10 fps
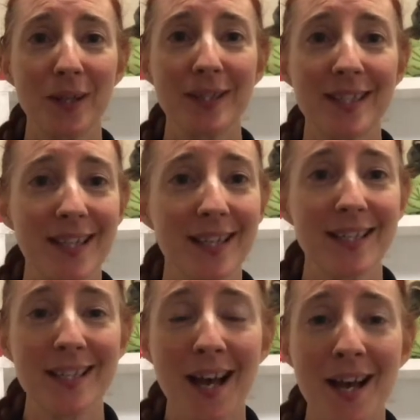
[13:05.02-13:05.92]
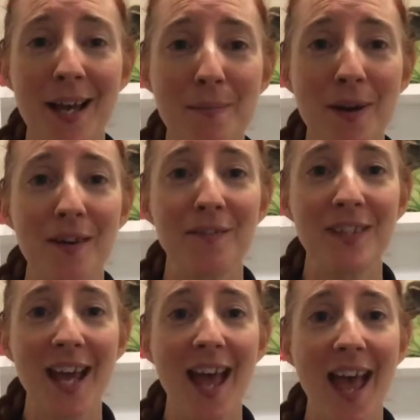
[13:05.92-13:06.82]
the time of
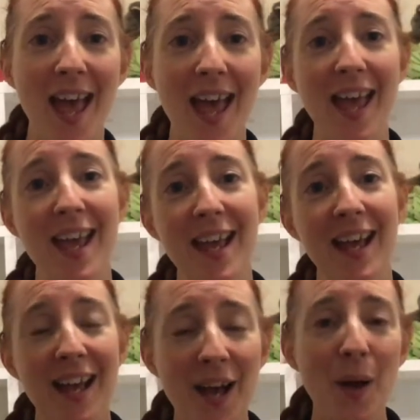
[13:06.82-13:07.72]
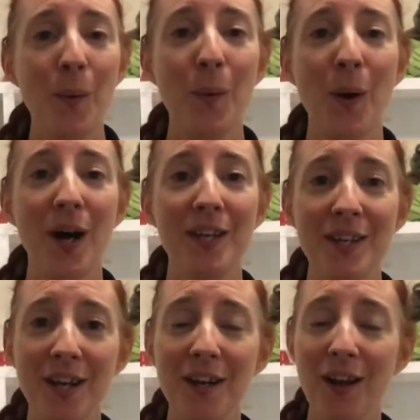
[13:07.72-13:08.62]
day? 1
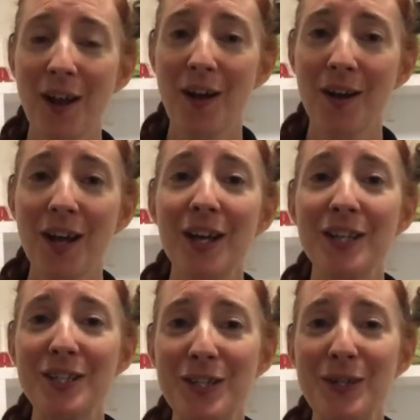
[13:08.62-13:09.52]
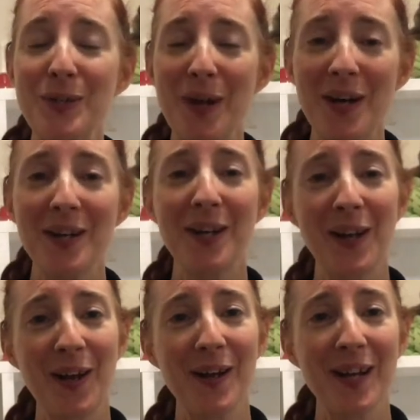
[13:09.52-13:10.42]
o'clock, 2
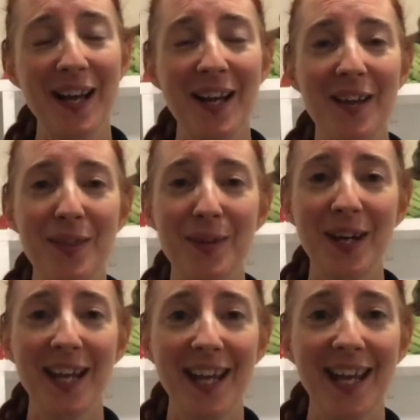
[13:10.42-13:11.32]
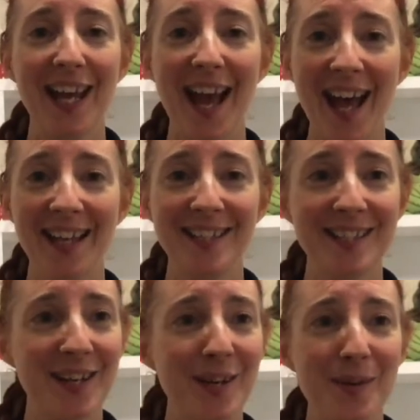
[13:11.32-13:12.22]
o'clock, 3 and
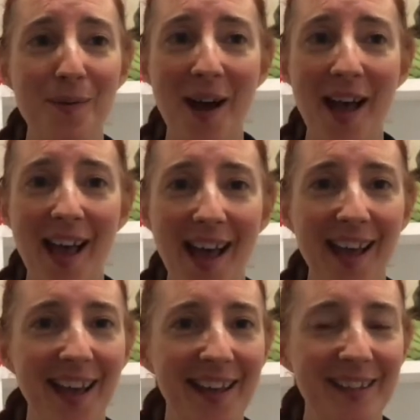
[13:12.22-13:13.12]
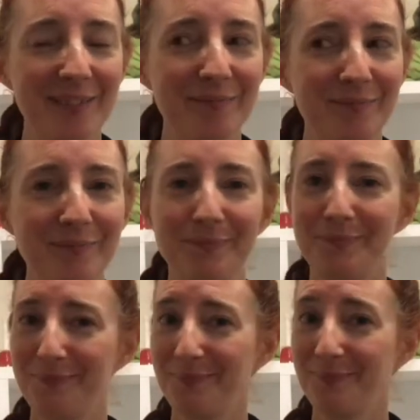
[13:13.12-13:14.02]
away.
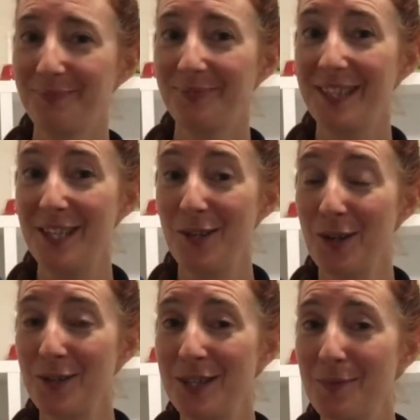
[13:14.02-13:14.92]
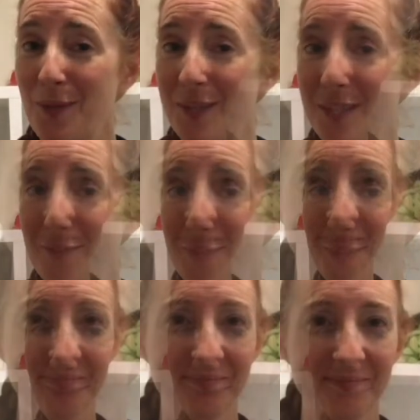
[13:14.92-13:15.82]
Did you notice what the difference was?